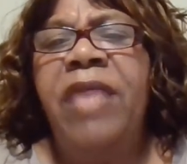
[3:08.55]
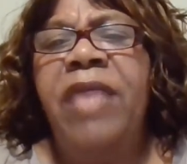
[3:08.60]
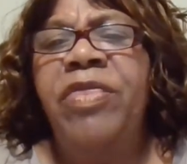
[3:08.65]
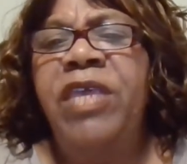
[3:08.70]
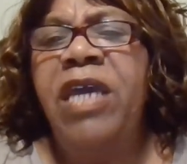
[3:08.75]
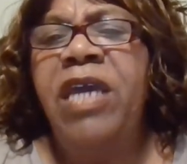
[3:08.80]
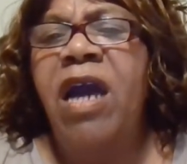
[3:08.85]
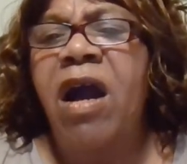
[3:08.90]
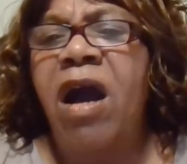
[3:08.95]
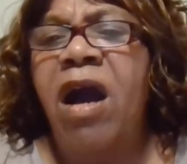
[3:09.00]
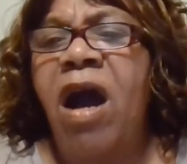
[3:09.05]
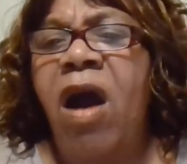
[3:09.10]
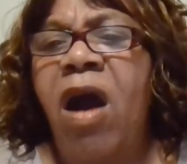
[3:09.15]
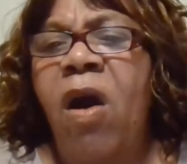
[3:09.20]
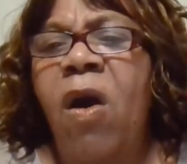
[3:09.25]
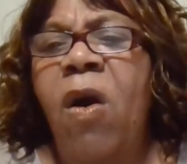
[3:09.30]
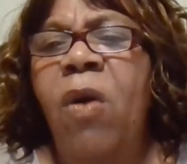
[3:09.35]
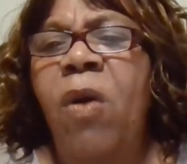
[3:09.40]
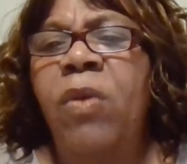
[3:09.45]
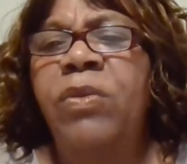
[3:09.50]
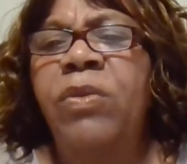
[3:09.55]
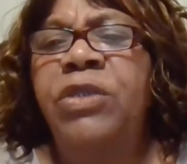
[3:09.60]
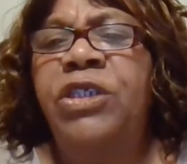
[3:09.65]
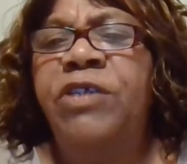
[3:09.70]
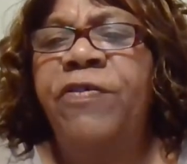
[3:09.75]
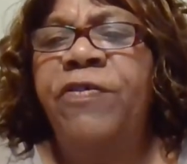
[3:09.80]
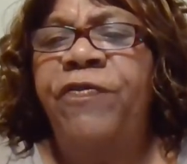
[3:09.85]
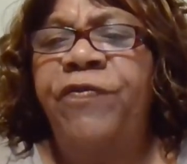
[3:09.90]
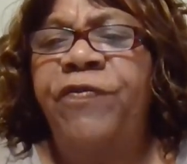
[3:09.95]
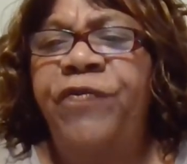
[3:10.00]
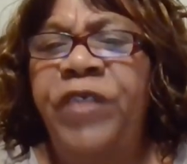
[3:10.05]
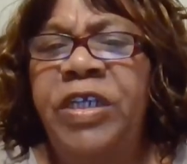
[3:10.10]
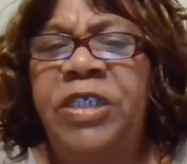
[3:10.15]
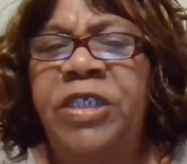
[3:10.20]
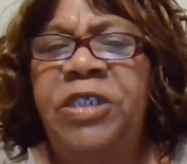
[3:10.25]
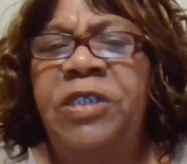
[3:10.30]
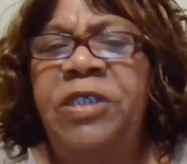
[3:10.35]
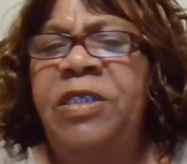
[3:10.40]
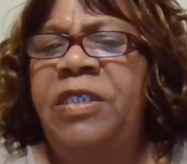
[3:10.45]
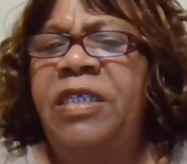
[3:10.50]
the all
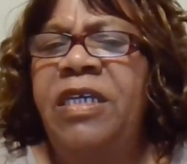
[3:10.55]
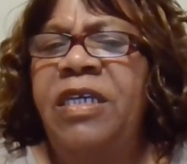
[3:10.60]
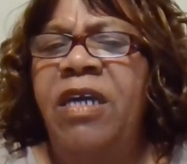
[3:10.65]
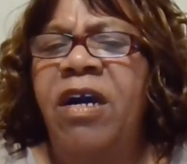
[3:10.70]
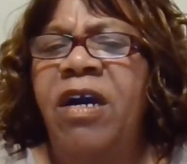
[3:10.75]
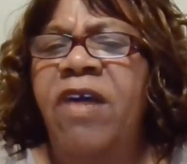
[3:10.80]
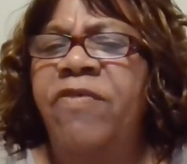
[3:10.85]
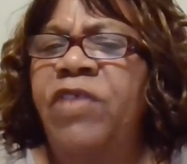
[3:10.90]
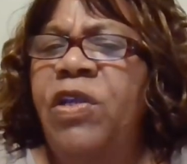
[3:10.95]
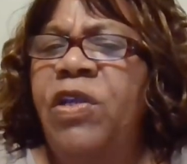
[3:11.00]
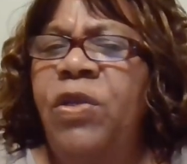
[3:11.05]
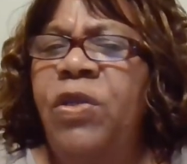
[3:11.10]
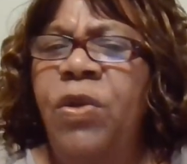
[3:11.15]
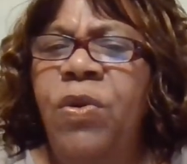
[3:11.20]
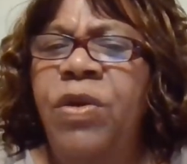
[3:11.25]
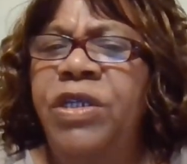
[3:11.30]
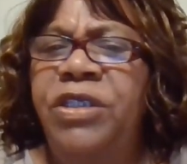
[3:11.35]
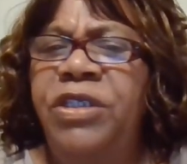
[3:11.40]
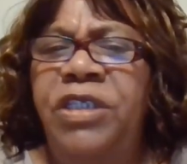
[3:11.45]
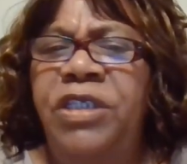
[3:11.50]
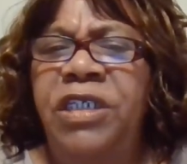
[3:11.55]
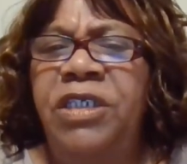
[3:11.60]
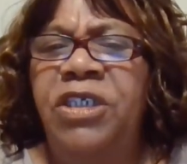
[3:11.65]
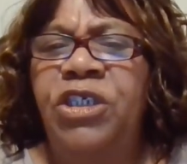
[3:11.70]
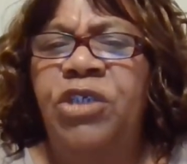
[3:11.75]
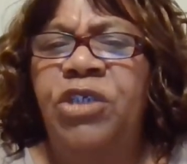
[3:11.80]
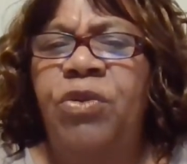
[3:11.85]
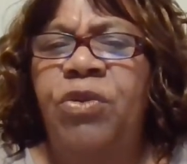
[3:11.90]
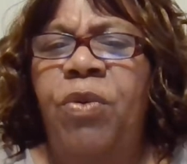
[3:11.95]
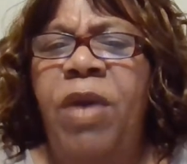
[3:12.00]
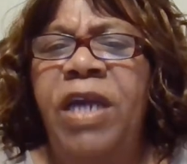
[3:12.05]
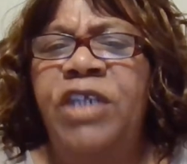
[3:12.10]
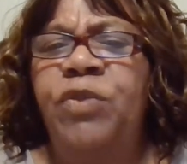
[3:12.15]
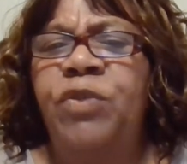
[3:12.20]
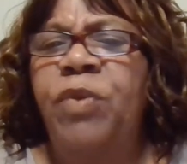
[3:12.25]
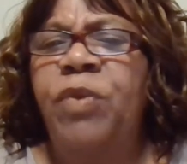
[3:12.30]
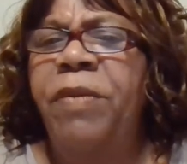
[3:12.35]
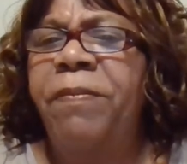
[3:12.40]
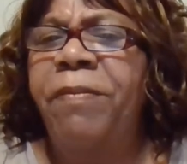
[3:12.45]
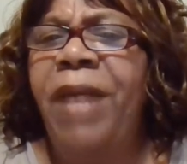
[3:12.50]
sufficiency of the Lord Jesus
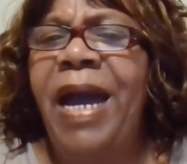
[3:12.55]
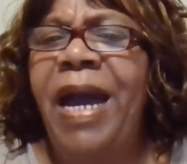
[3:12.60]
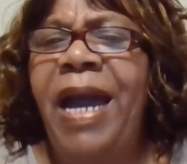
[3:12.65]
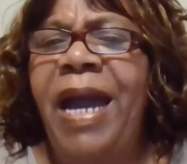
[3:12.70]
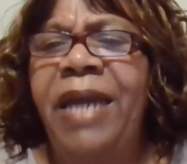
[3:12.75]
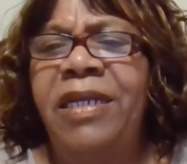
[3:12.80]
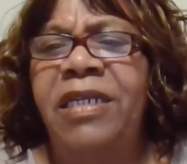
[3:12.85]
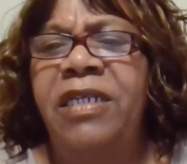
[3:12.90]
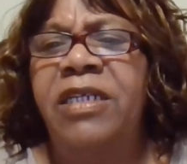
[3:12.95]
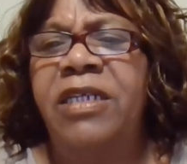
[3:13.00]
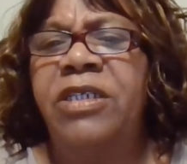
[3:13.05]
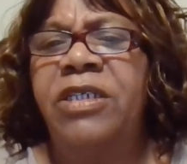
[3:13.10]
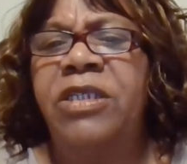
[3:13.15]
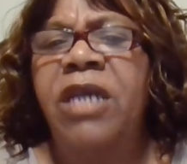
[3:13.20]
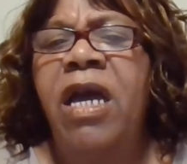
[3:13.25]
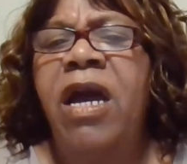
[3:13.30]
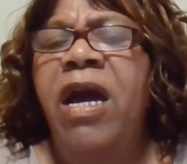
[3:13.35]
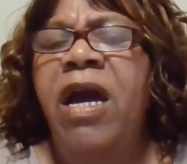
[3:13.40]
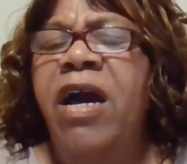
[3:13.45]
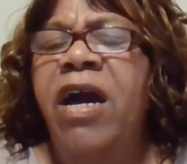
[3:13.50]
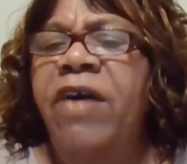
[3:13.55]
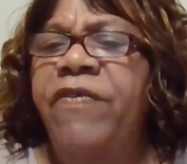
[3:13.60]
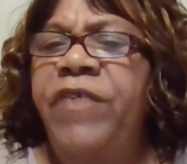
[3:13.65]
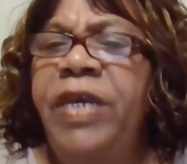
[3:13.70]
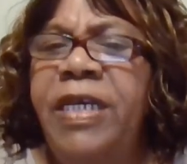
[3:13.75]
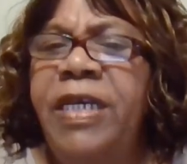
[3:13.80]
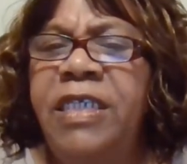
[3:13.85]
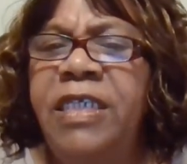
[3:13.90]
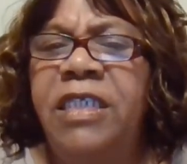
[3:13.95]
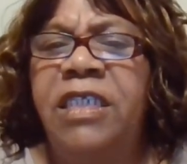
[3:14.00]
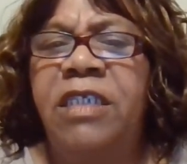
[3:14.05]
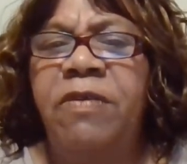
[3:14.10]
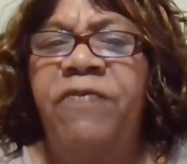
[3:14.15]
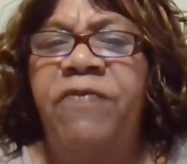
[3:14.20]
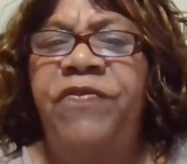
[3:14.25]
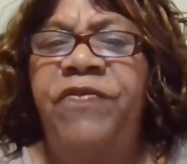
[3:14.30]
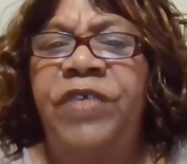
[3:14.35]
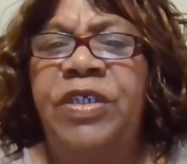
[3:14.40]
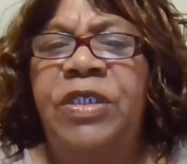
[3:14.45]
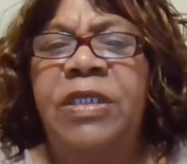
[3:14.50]
Christ, reminding us of his
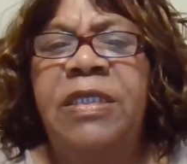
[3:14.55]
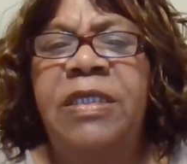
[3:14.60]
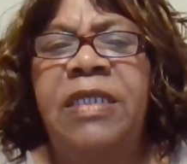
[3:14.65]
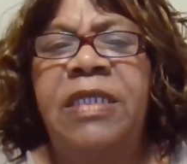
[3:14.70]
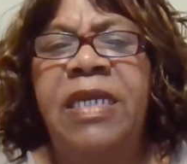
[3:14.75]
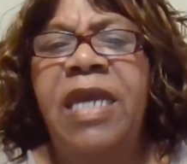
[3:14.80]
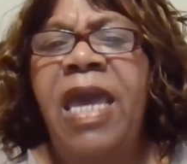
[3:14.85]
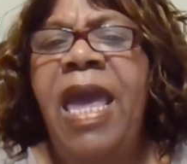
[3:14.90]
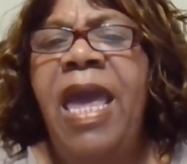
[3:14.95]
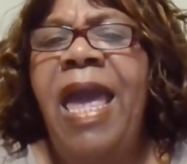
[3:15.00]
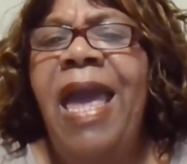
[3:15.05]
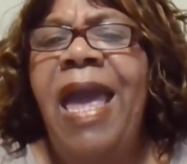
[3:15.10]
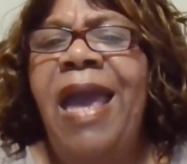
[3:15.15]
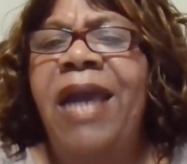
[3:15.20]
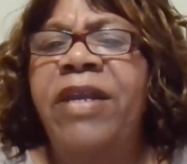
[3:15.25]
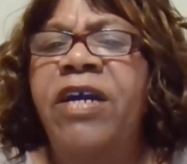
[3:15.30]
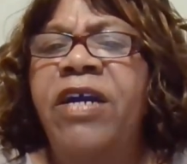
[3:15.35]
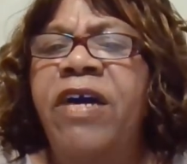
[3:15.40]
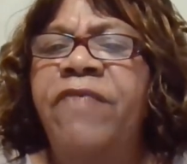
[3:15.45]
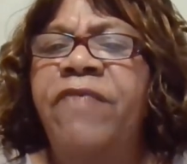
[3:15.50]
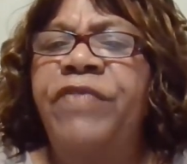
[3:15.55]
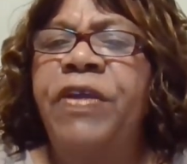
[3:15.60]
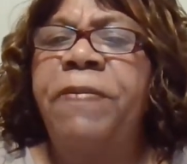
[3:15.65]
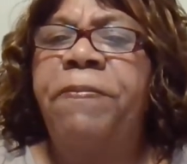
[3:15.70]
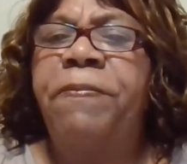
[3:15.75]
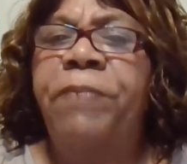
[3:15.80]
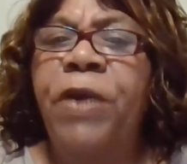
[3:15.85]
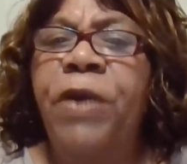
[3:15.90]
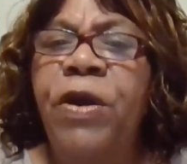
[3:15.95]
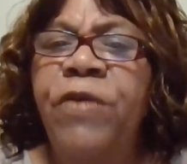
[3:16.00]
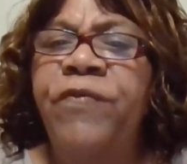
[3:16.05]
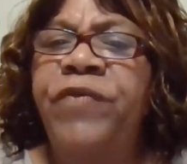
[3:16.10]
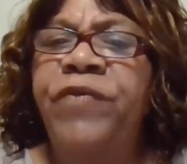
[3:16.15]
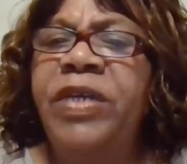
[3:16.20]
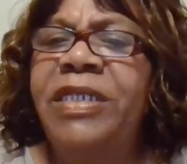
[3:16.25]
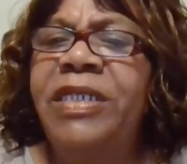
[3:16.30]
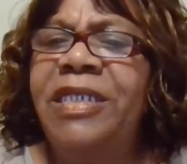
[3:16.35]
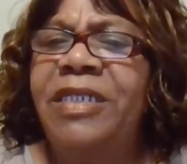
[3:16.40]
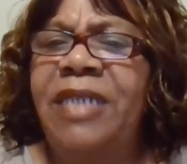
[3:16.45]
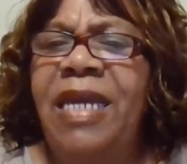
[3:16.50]
sufficiency and of the
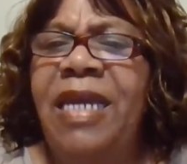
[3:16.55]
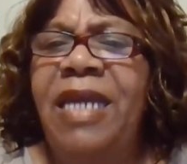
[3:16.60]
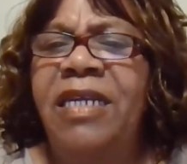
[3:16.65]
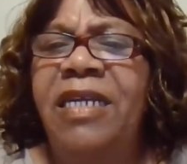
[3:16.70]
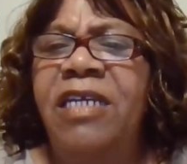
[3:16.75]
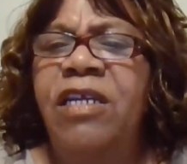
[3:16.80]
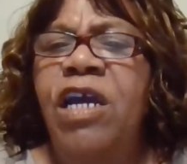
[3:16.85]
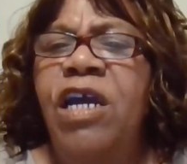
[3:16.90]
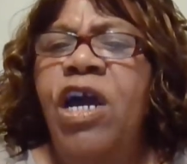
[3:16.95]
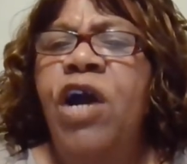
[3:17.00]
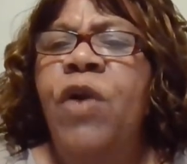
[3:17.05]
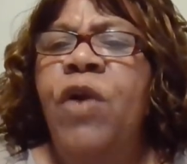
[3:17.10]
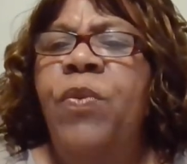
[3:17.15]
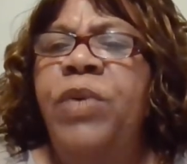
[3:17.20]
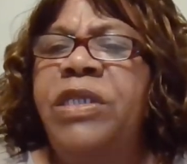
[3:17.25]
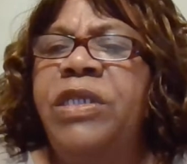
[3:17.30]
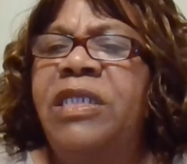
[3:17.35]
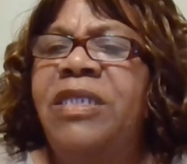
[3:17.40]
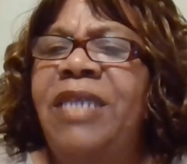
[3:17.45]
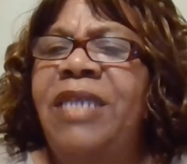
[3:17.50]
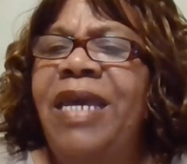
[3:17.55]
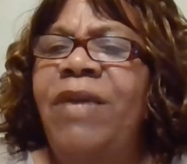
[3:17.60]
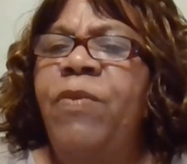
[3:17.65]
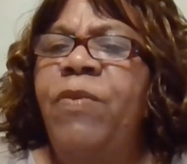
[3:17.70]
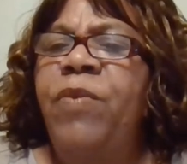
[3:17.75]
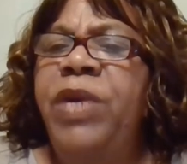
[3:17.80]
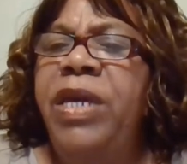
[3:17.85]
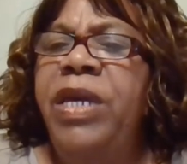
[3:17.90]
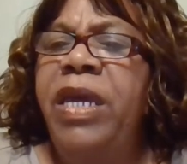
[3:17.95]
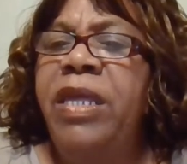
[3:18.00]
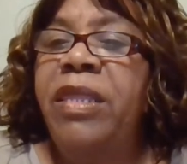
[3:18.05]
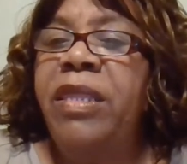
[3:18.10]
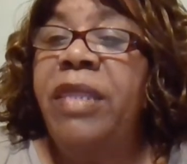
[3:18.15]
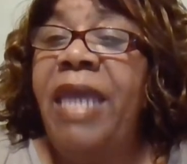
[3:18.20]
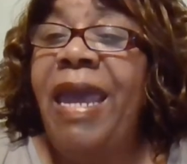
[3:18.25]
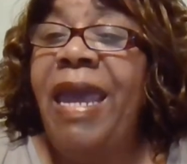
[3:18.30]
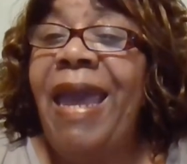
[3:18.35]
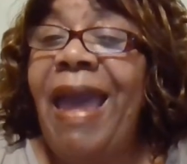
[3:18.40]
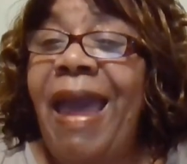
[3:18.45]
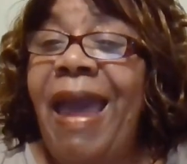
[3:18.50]
perfect standing which they, we,
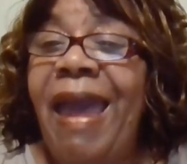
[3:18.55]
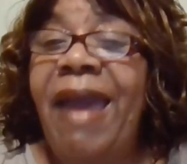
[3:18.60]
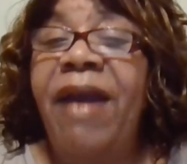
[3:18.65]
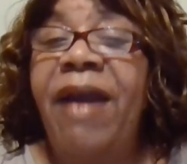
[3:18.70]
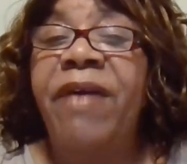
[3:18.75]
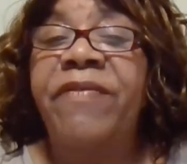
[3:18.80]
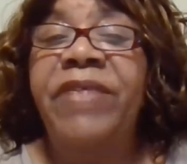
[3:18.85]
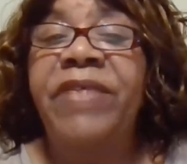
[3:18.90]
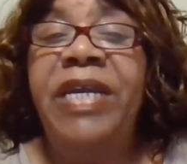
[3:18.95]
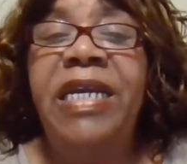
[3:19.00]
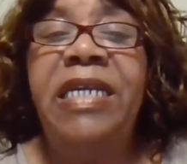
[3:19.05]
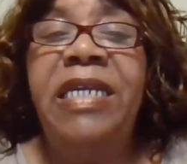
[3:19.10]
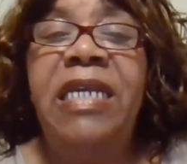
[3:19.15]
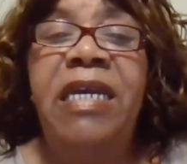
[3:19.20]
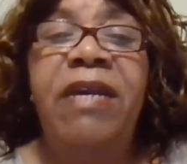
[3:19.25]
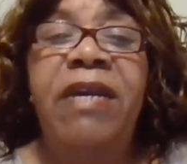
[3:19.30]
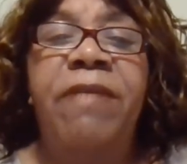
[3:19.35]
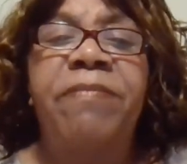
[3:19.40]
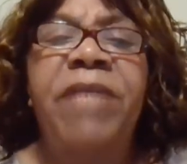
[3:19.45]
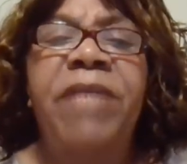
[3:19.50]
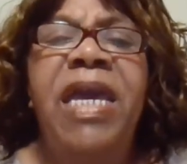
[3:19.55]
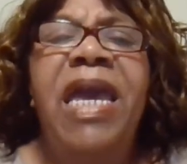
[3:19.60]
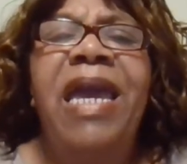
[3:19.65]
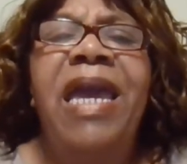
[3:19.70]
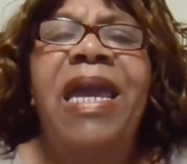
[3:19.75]
they have in him.